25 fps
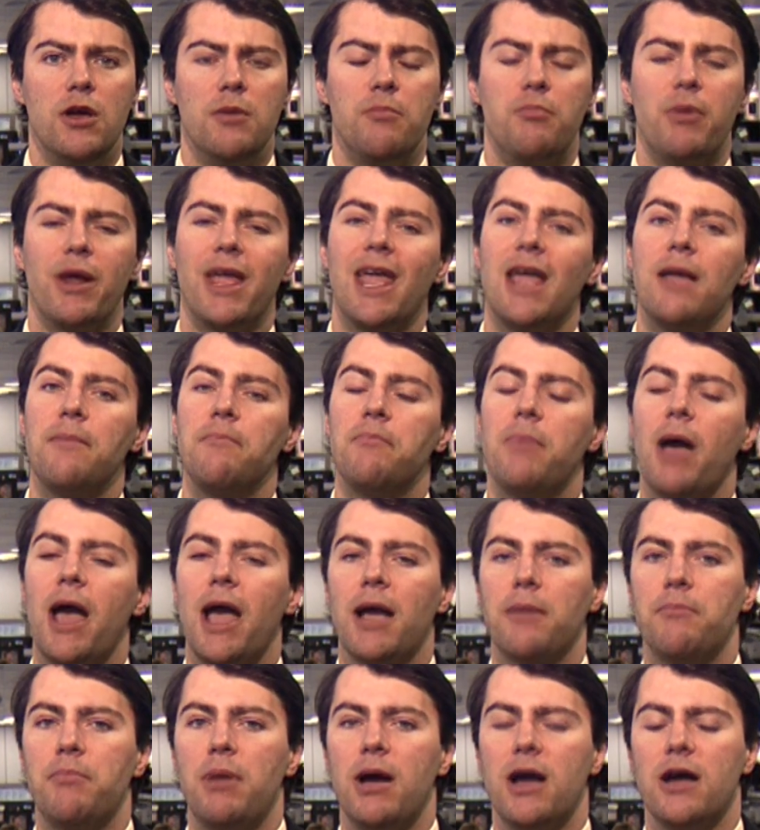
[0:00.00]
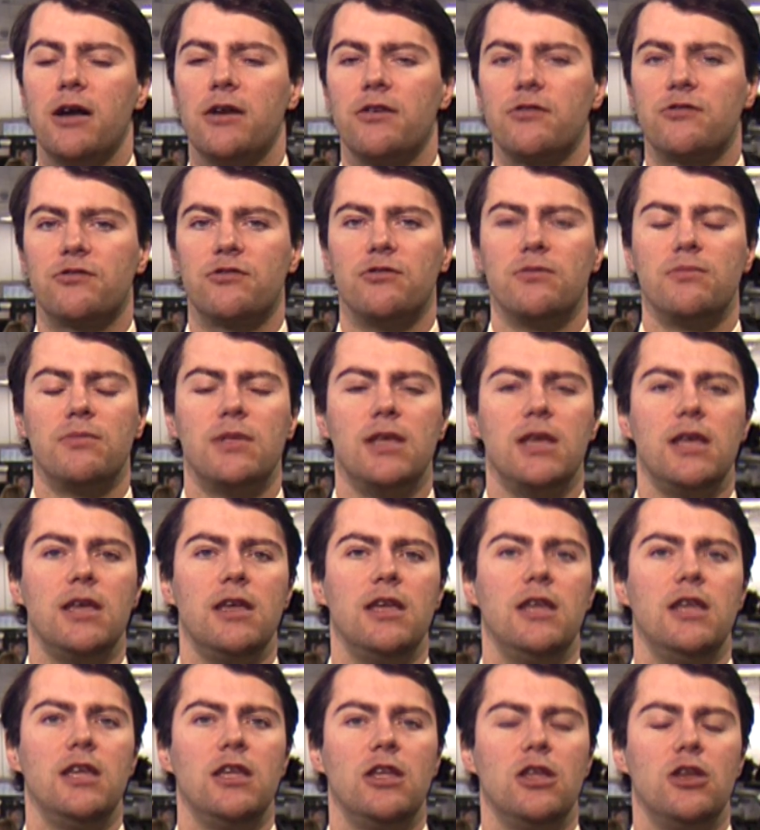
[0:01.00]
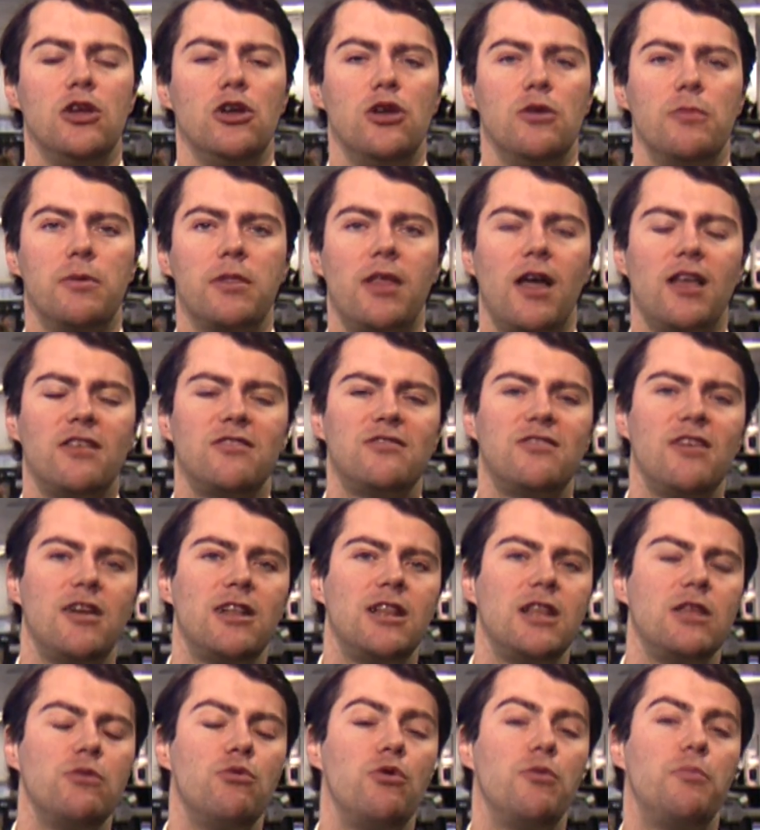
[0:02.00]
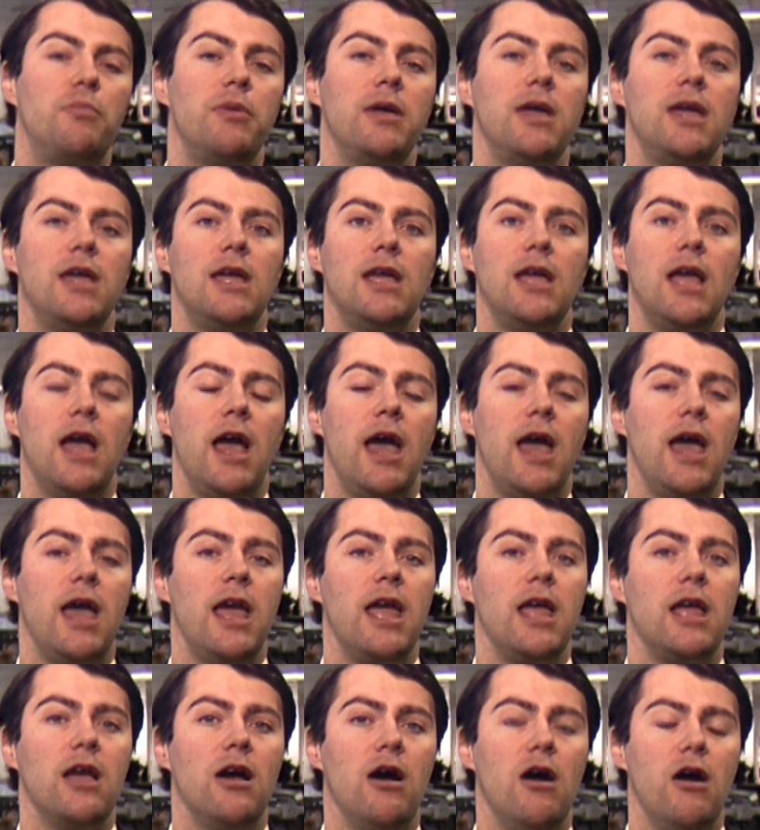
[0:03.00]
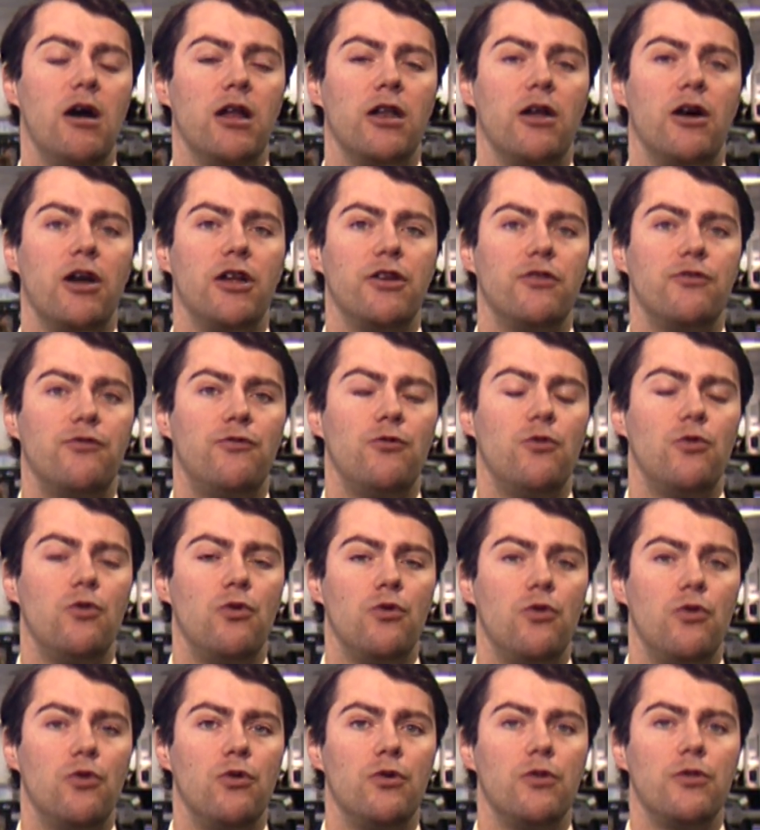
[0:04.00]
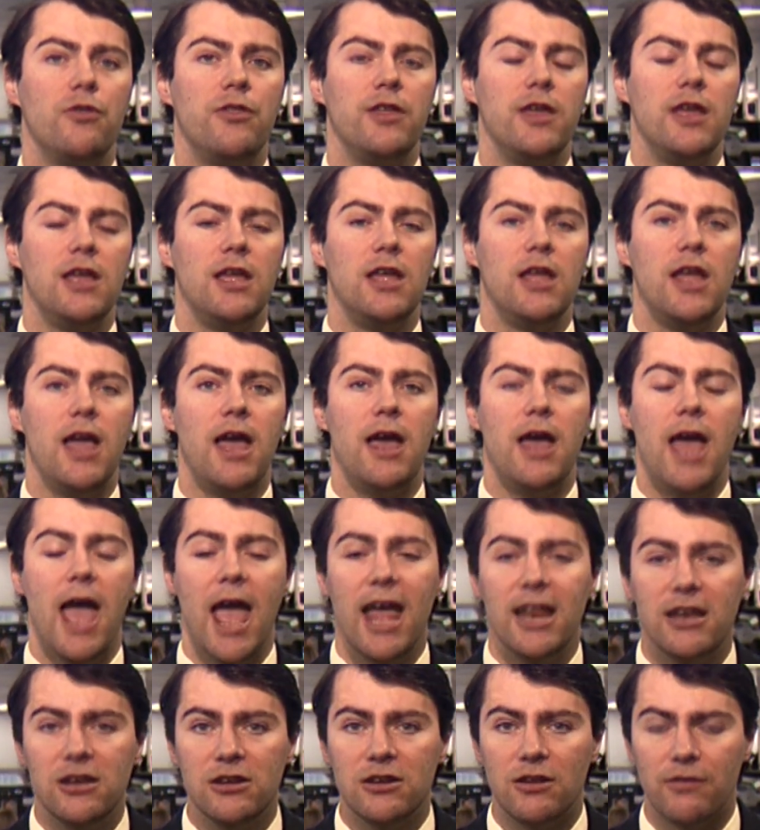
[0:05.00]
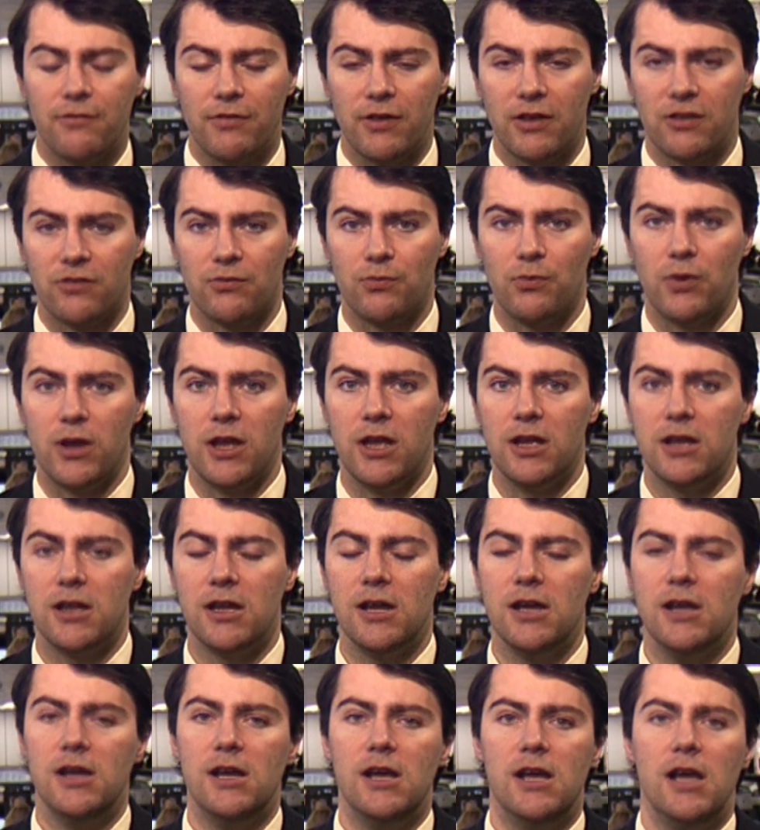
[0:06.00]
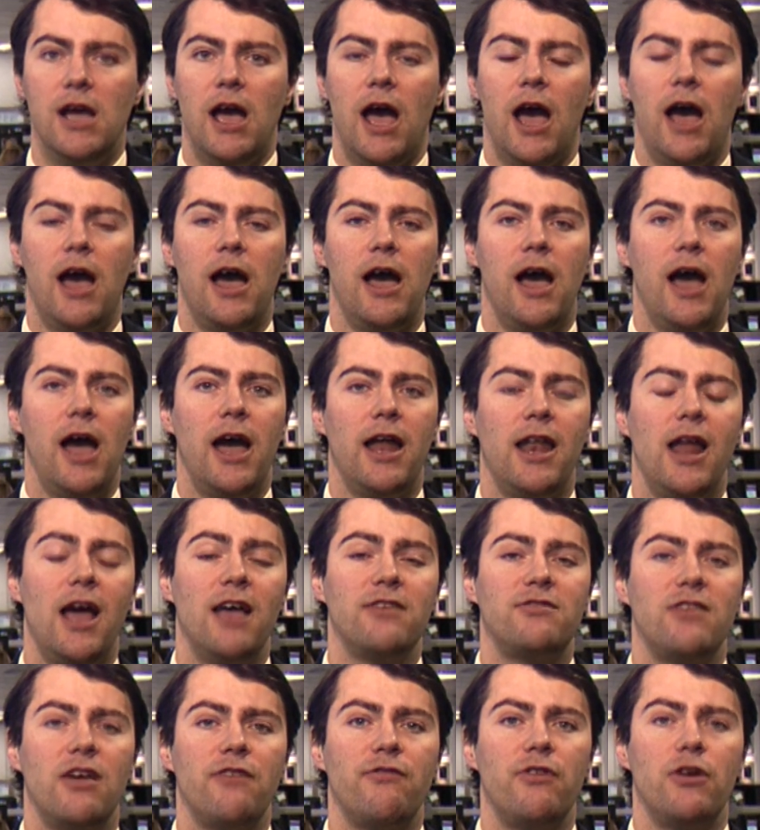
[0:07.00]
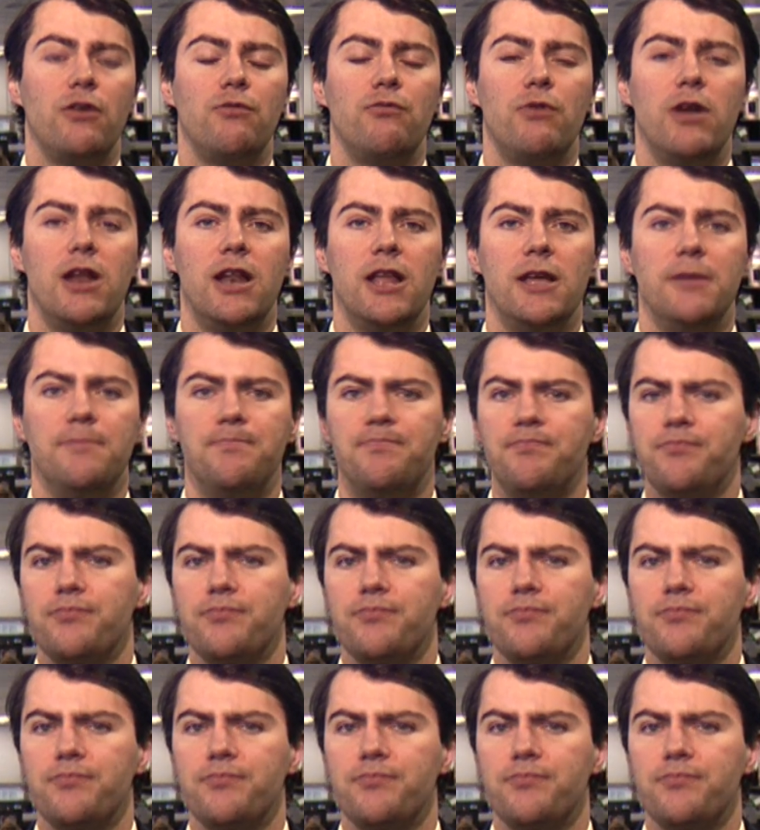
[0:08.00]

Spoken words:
bringing back powers from the EU. But that certainly will be a highlight for the end of this week. And as ever, really